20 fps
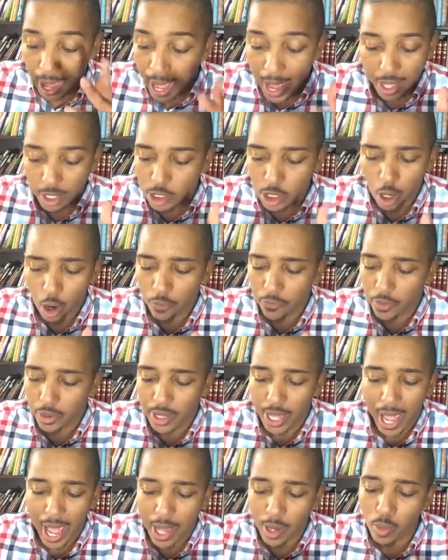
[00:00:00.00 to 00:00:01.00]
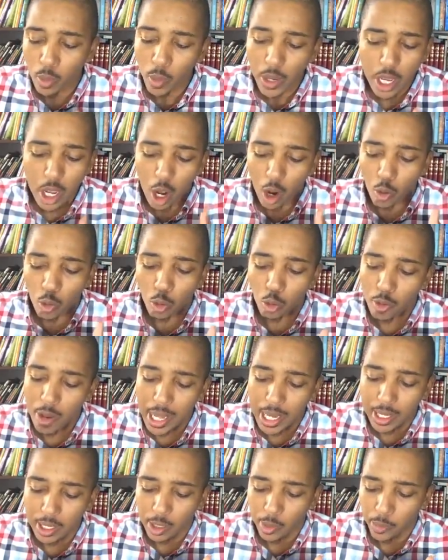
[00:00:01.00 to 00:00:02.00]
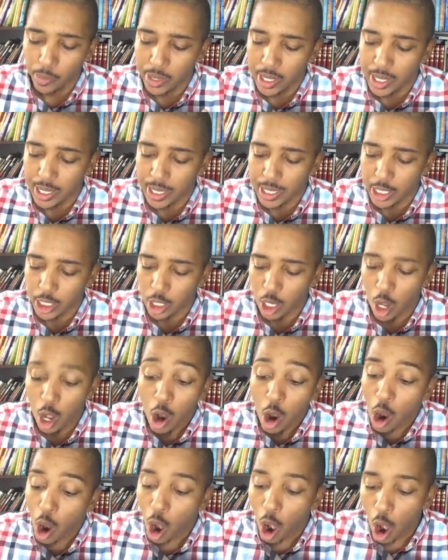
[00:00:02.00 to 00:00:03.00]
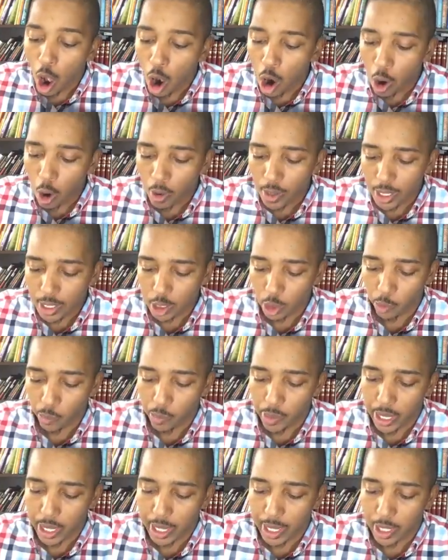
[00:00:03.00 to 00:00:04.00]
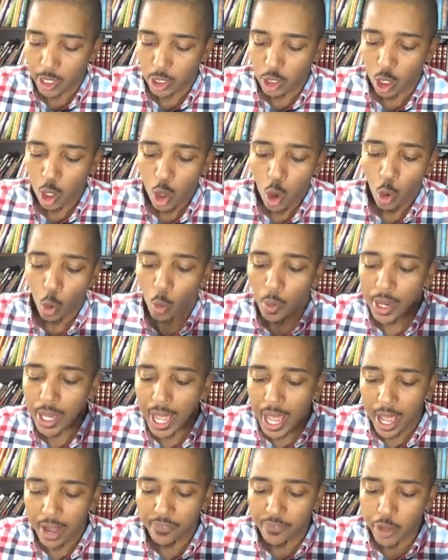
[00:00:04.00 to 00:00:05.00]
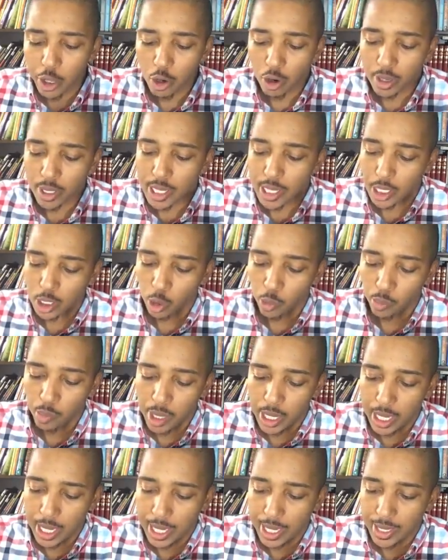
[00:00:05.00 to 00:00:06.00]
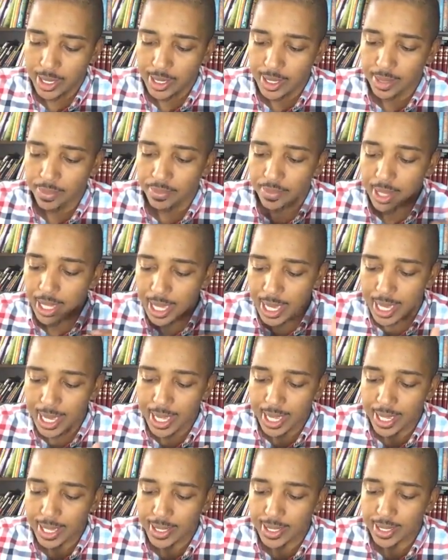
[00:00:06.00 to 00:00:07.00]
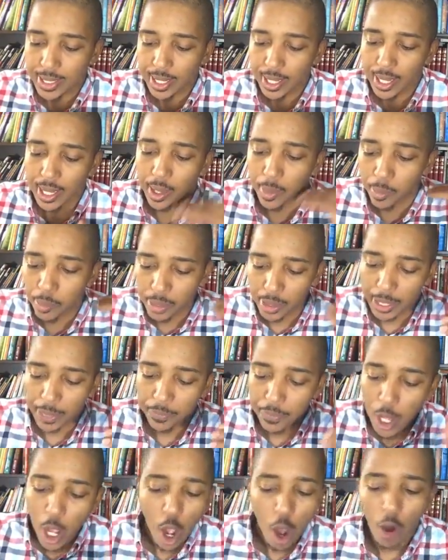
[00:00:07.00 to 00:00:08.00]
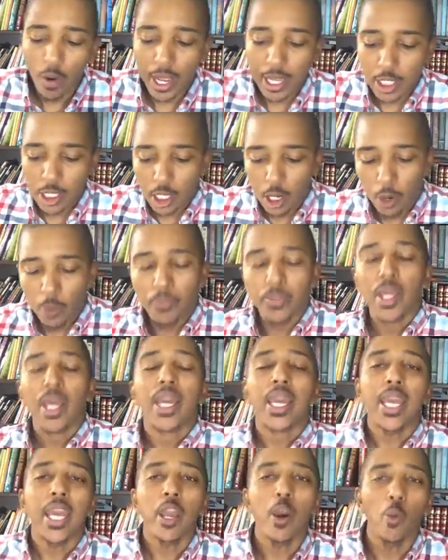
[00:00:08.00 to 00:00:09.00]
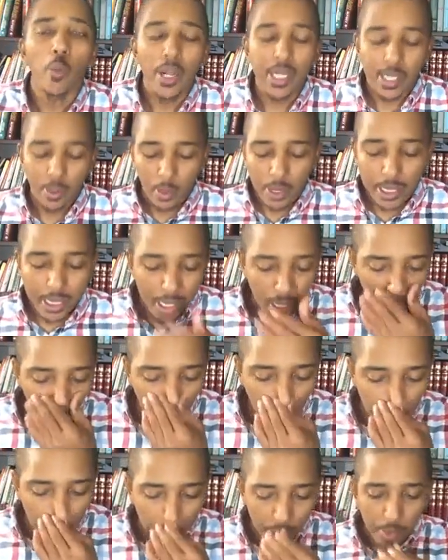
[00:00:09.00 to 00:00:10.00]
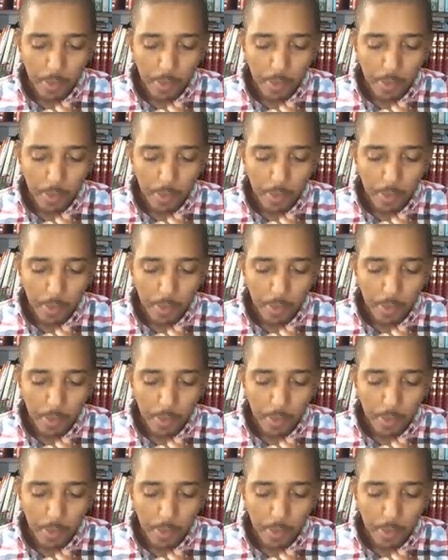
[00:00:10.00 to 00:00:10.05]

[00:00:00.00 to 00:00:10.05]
And to go further, and we are ready to punish all disobedience whenever your disobedience is complete. Okay, so here we, are dealing with